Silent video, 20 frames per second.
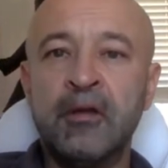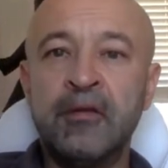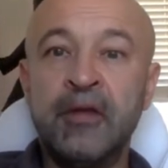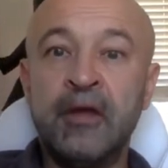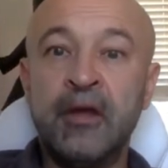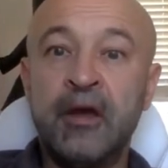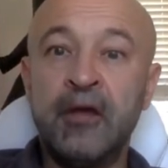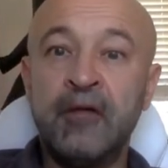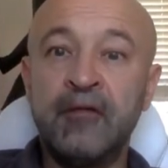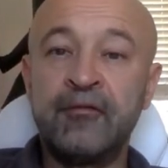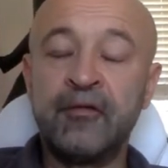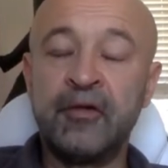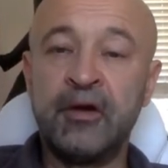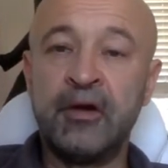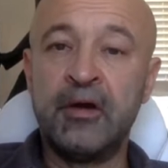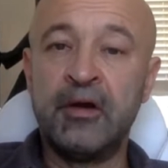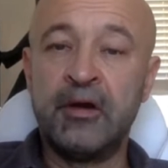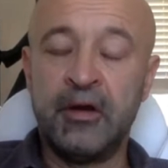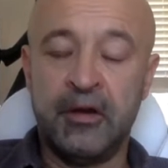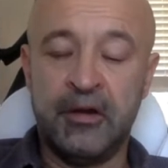they have
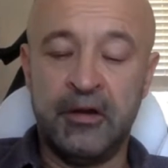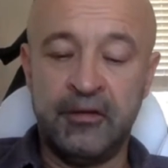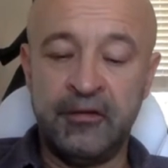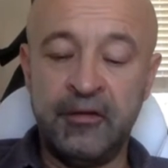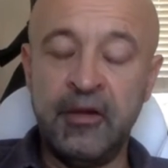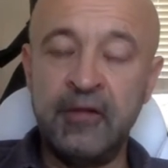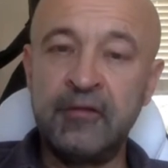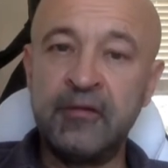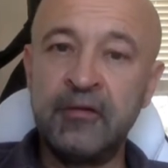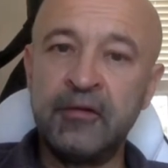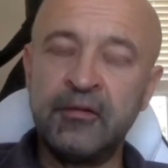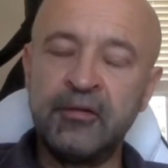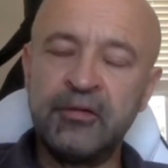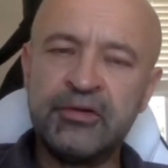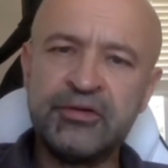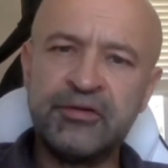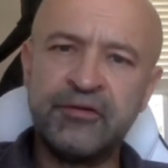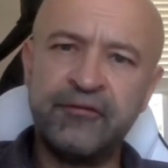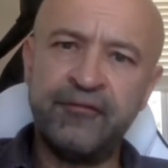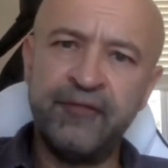data
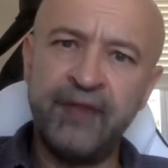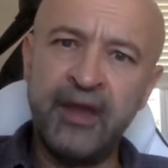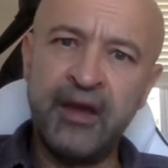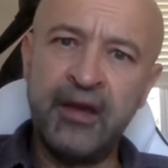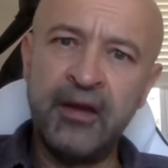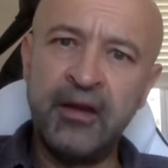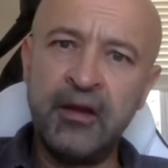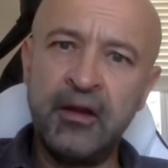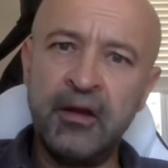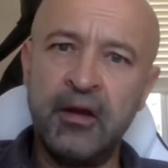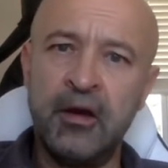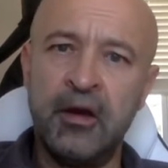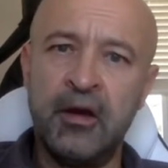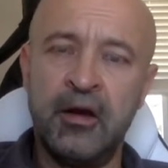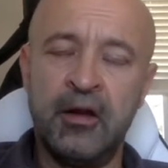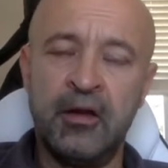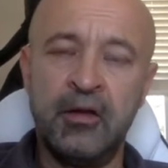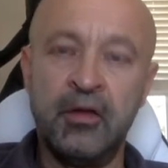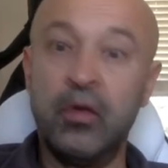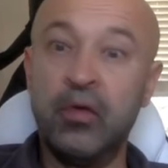with a very
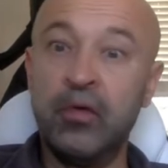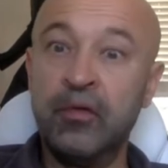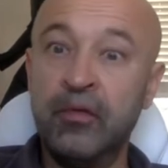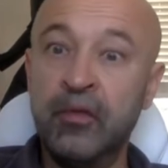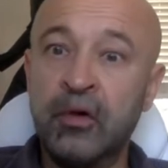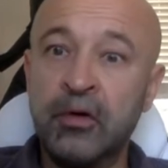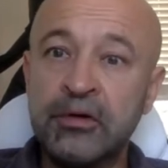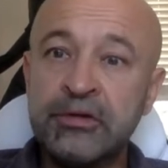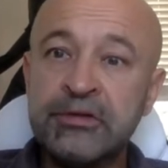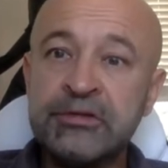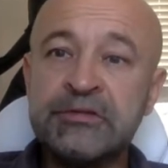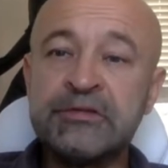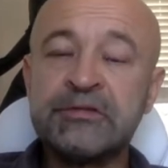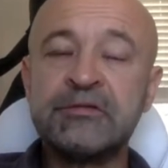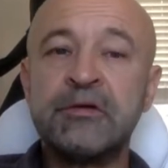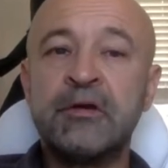low noise